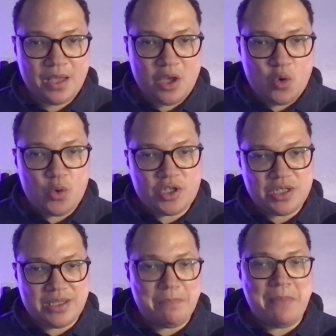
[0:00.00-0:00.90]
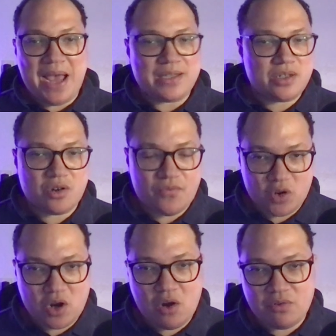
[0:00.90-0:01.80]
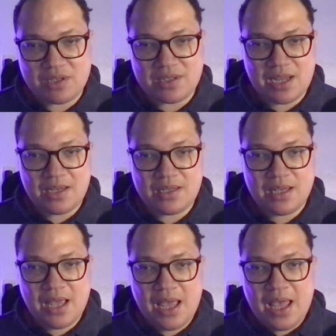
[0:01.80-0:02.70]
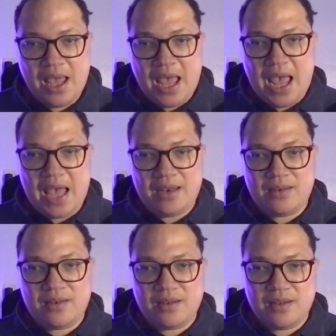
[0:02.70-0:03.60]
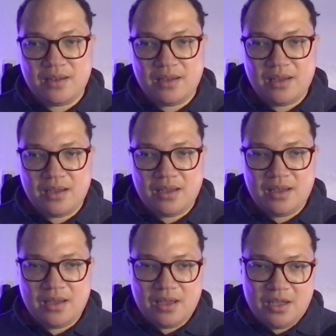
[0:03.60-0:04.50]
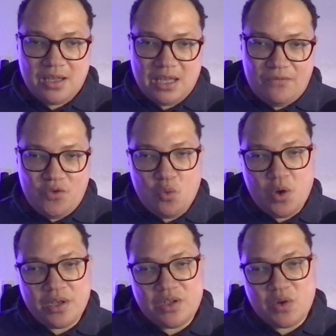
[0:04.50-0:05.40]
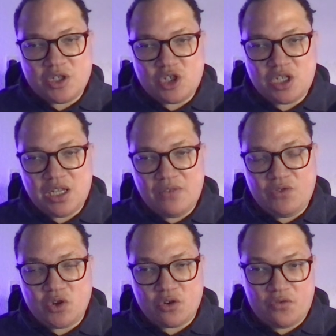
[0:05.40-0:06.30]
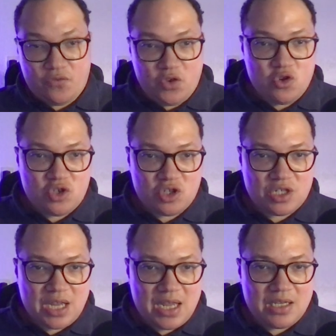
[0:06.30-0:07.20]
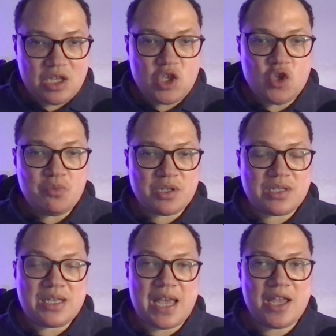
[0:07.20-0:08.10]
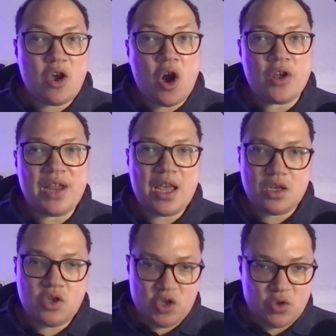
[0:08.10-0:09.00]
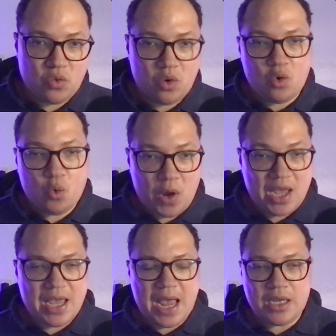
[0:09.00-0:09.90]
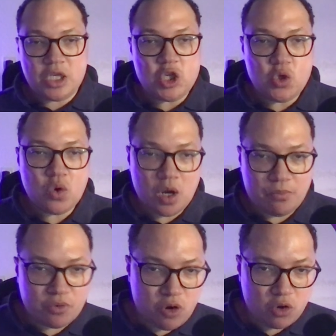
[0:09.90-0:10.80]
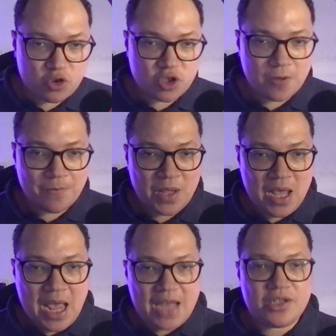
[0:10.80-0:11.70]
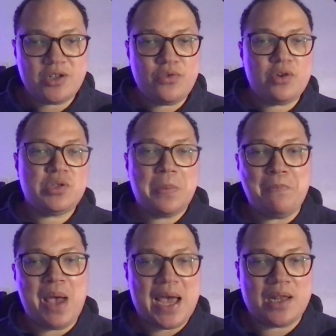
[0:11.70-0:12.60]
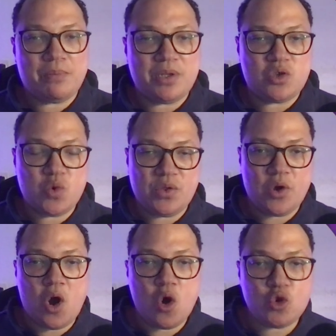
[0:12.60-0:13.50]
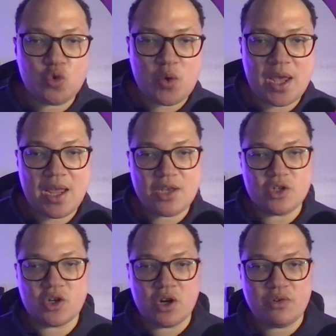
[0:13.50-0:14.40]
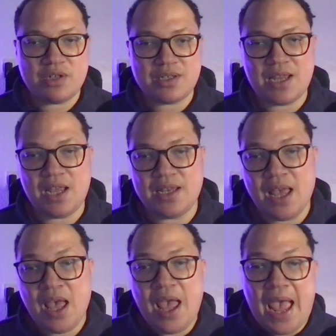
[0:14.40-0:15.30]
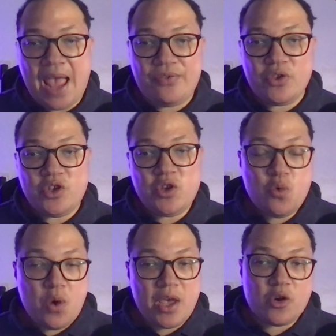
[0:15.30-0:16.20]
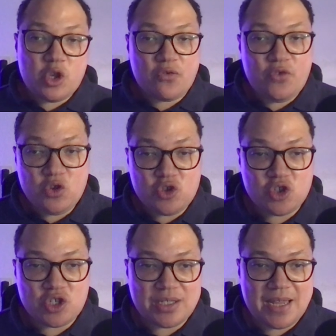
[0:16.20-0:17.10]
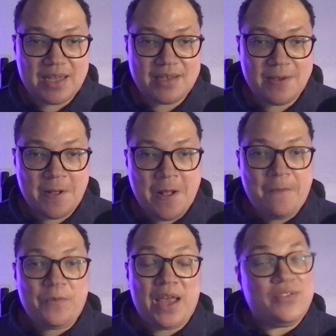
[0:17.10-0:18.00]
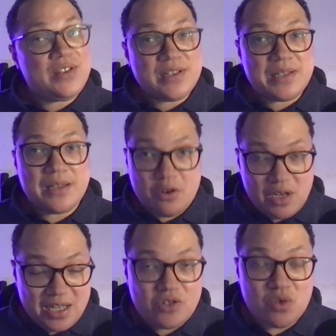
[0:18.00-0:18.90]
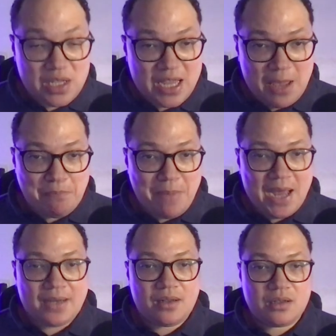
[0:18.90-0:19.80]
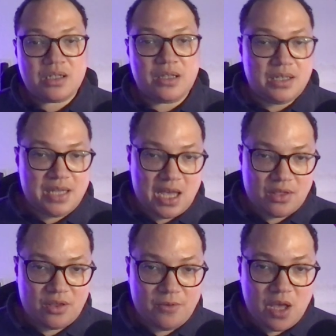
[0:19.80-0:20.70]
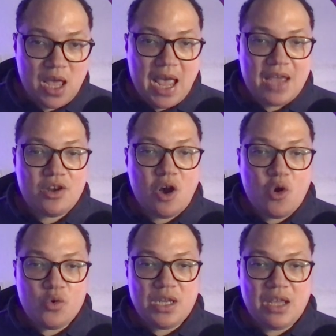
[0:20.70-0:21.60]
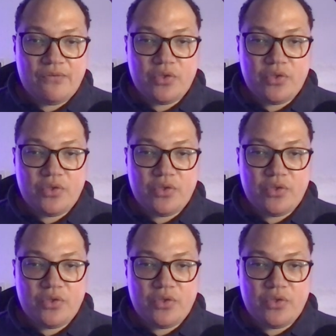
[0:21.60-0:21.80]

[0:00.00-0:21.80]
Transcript: which is the master of your current state. And if you want to achieve your future state, you must take on a new way, a new approach. And so there's a battle between the old way and your current state and the new way or your future state. And this is literally a battle to the death. And only if the